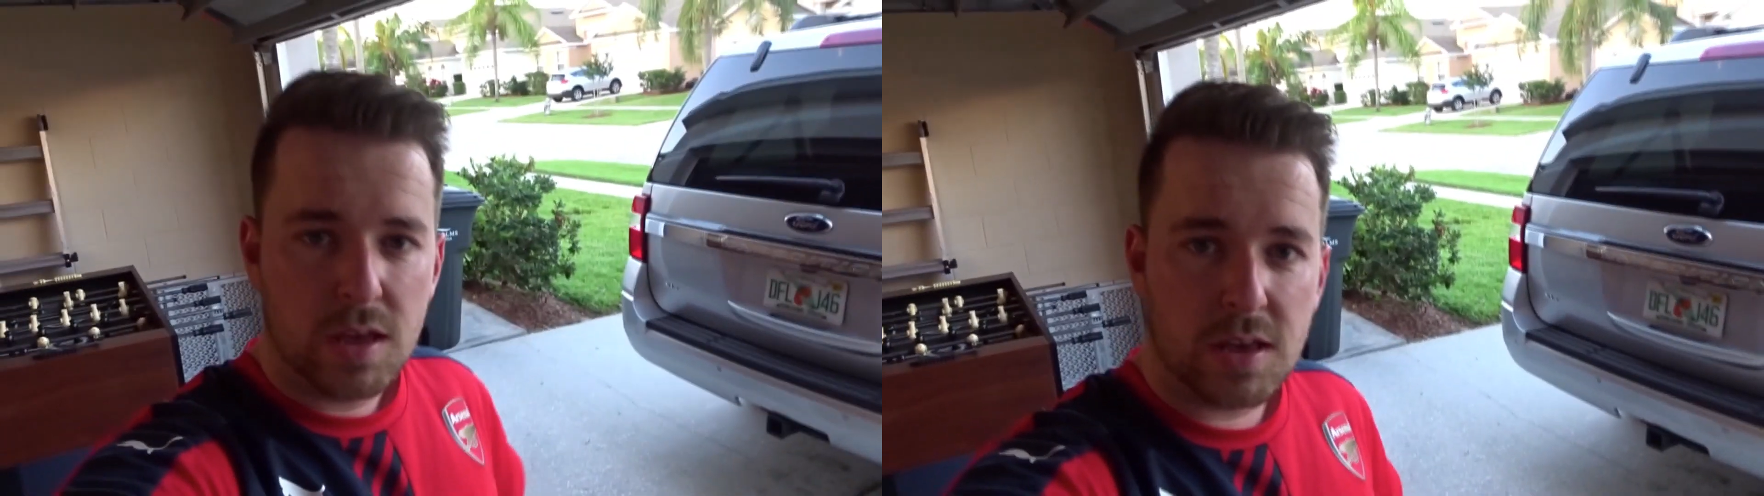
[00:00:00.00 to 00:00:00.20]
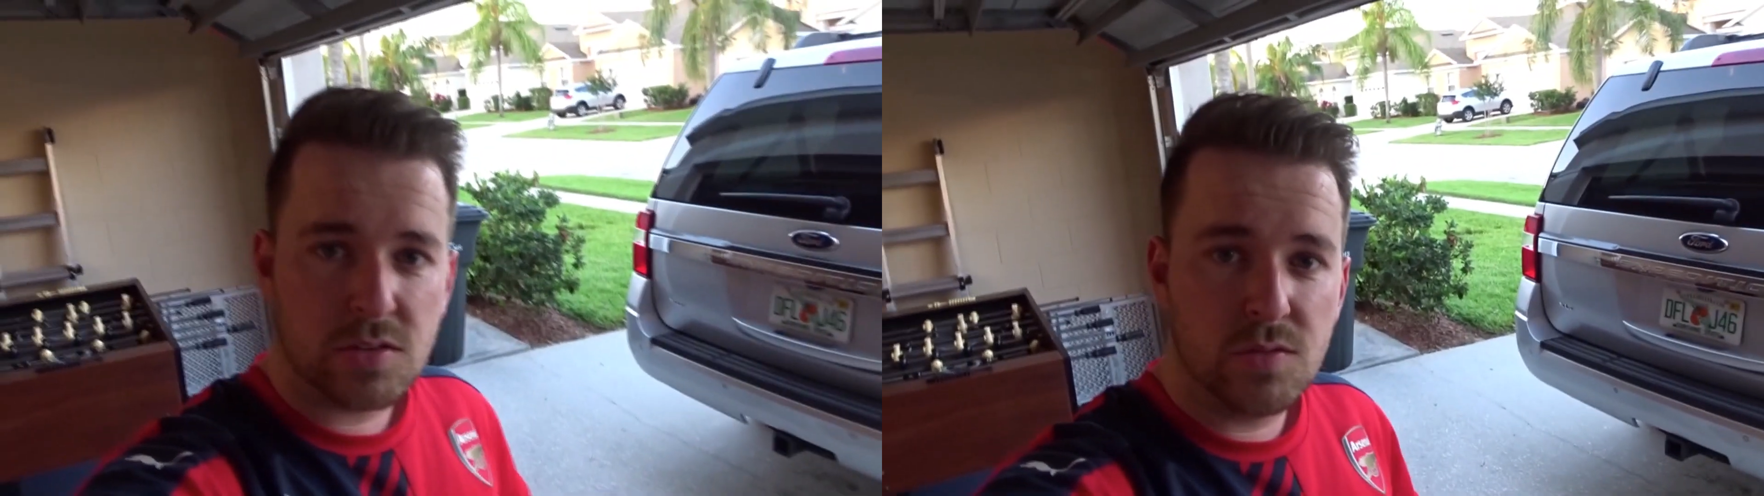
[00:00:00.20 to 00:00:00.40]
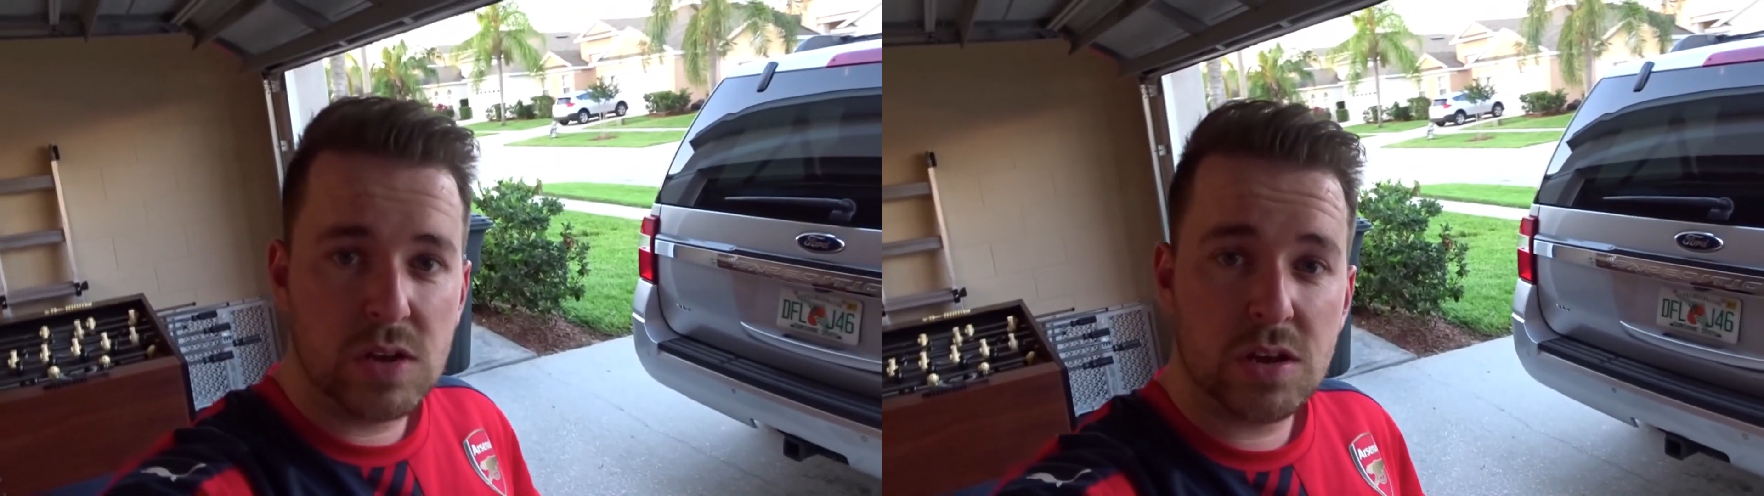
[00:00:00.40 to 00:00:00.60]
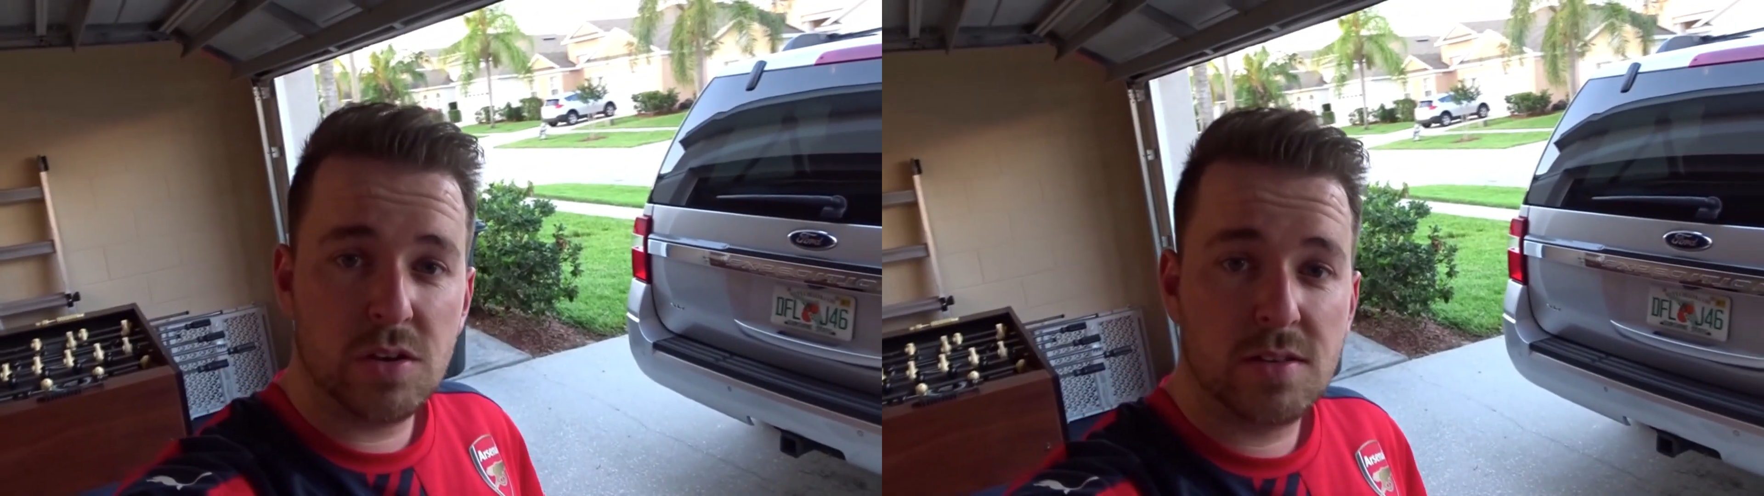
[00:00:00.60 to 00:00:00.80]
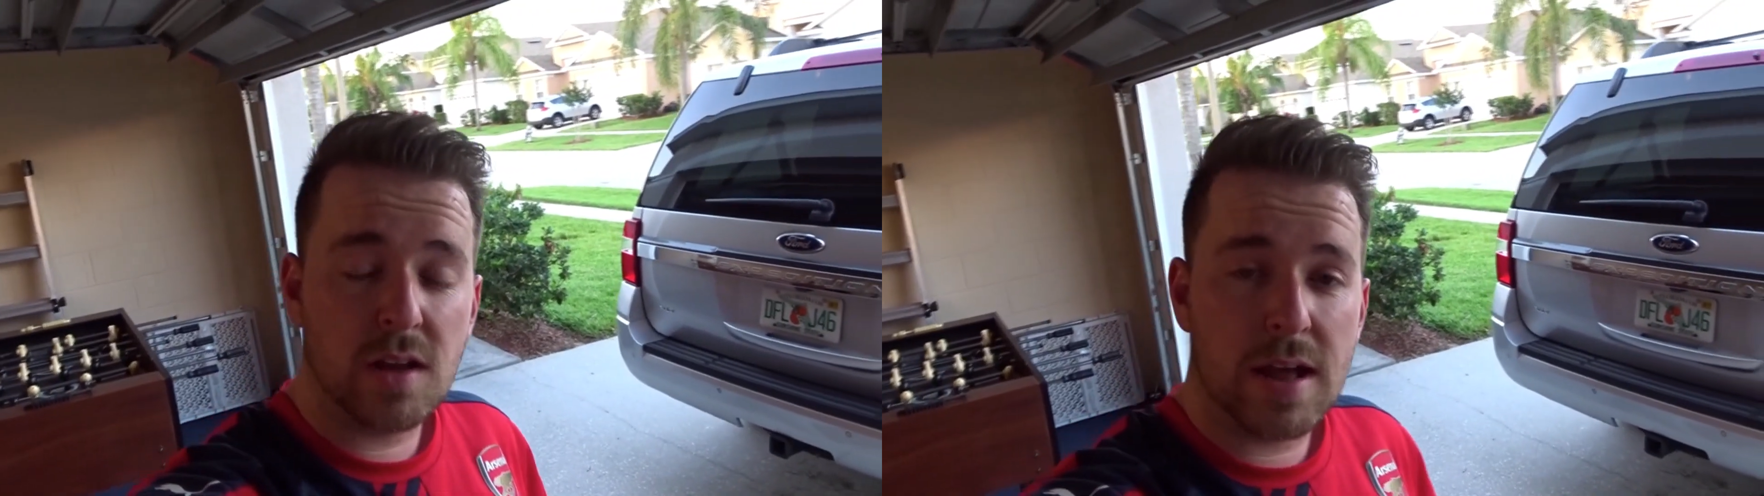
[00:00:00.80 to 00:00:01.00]
get some
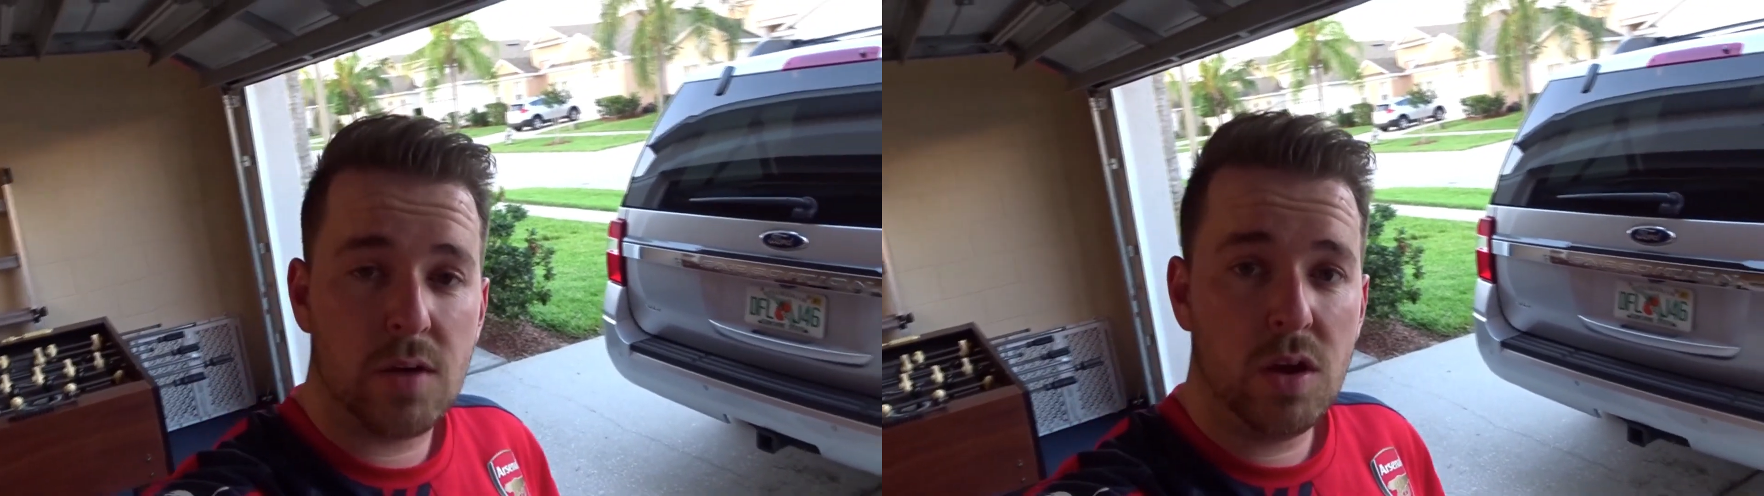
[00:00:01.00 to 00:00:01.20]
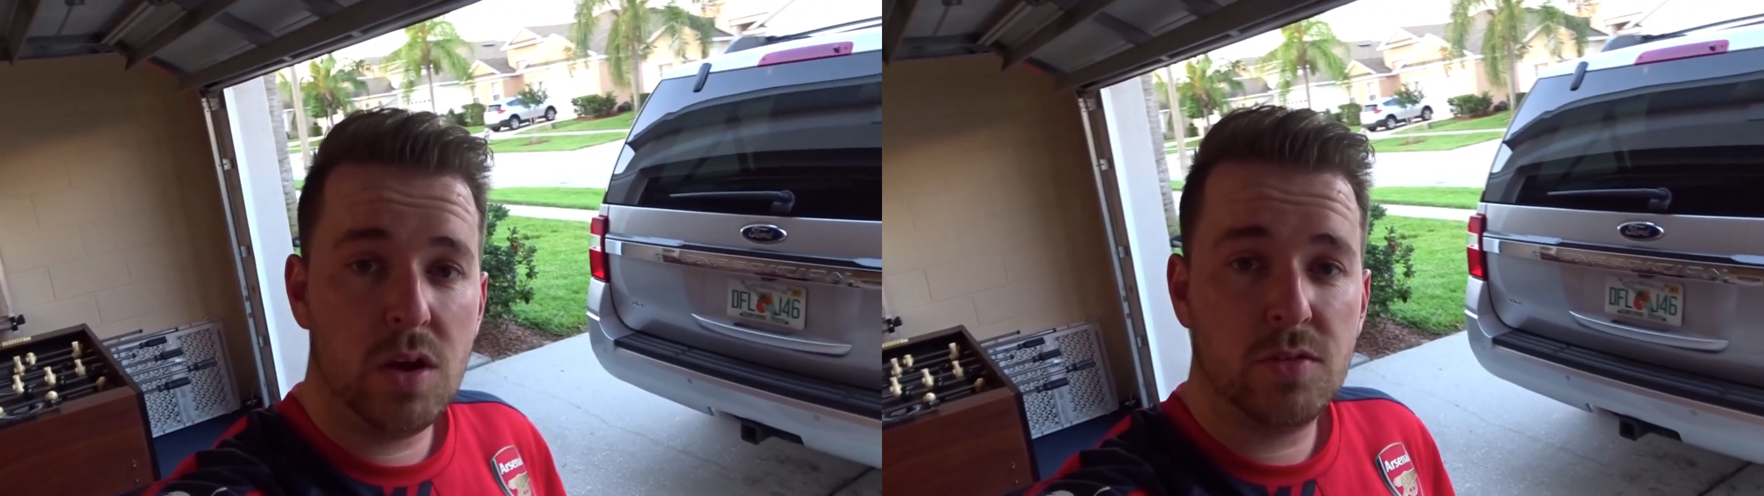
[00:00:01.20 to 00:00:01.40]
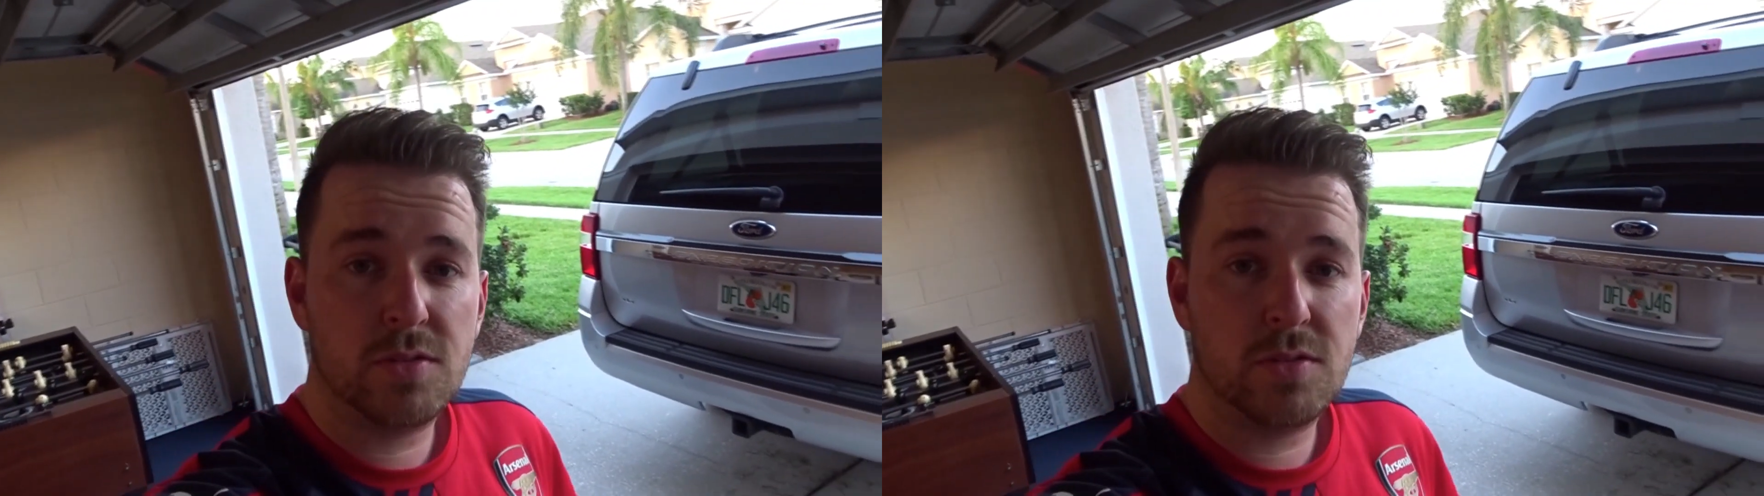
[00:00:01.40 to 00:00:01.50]
videos done out here